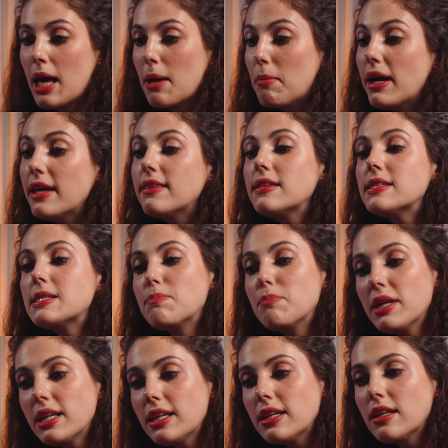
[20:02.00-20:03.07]
By the
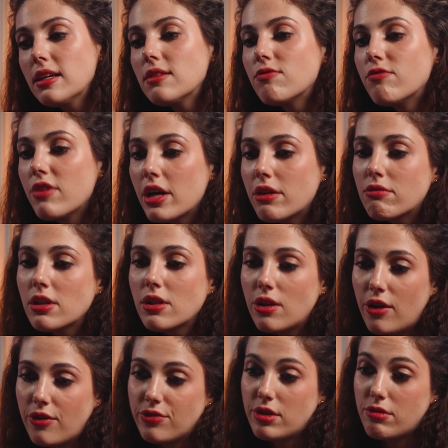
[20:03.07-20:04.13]
spinning it very
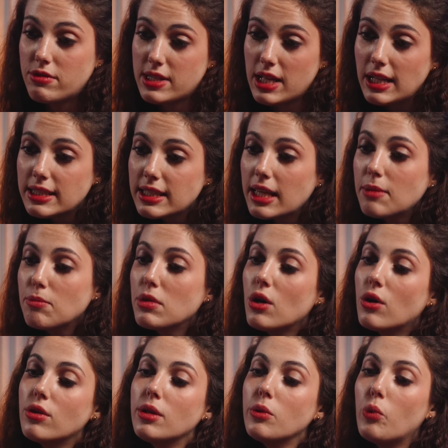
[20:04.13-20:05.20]
long, the result can be
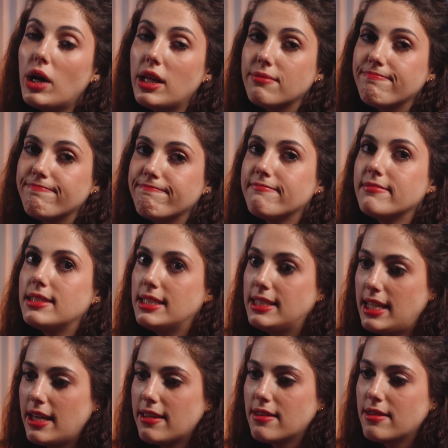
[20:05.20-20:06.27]
only one:
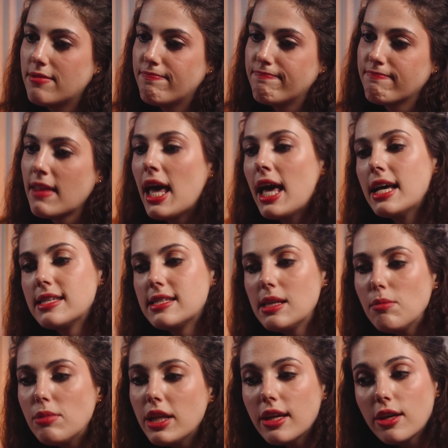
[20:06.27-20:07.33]
death.
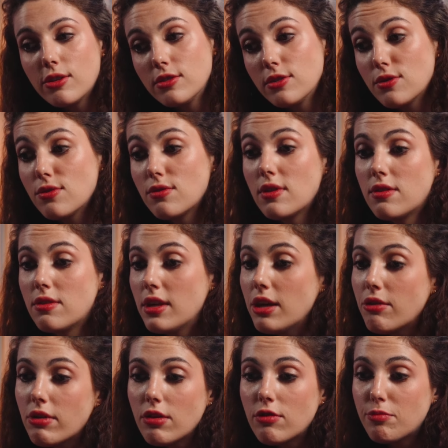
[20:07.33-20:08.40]
Simply according to the
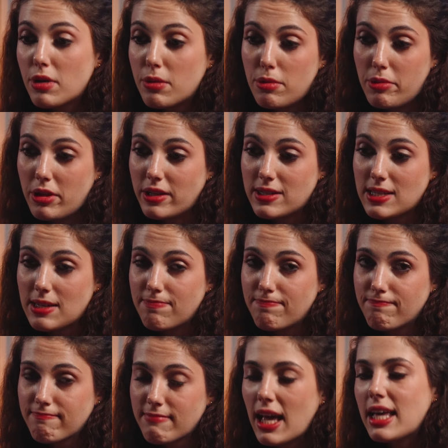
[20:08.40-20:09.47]
theory of probability.
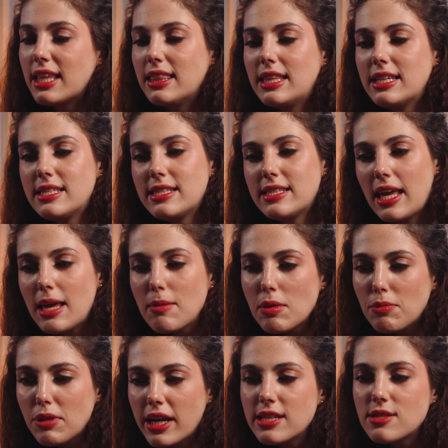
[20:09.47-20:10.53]
The same
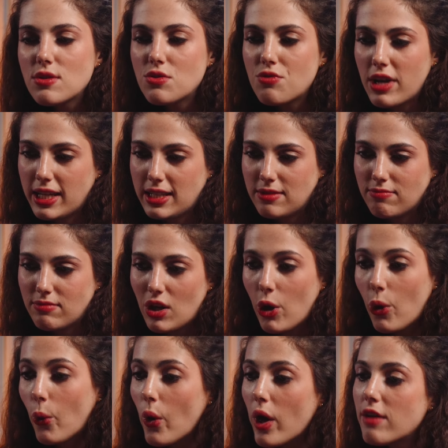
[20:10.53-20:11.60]
applies to trading.
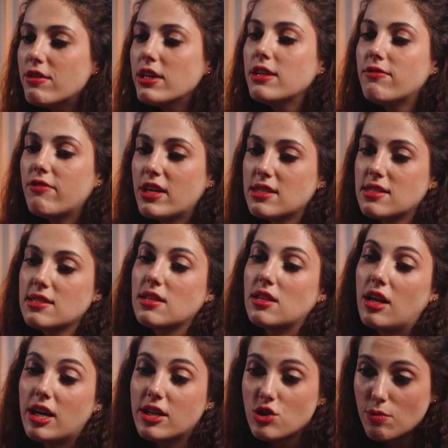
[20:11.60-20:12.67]
Whoever invests
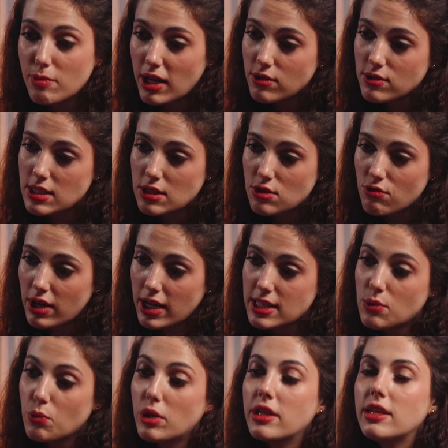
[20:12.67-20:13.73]
large amounts in
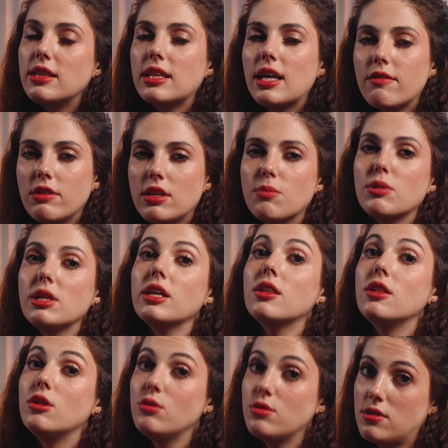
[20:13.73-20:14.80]
trades will inevitably
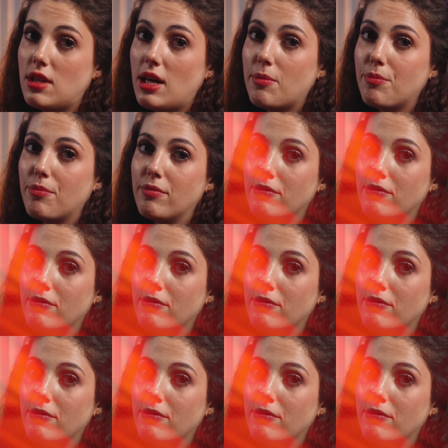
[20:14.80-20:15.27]
lose them.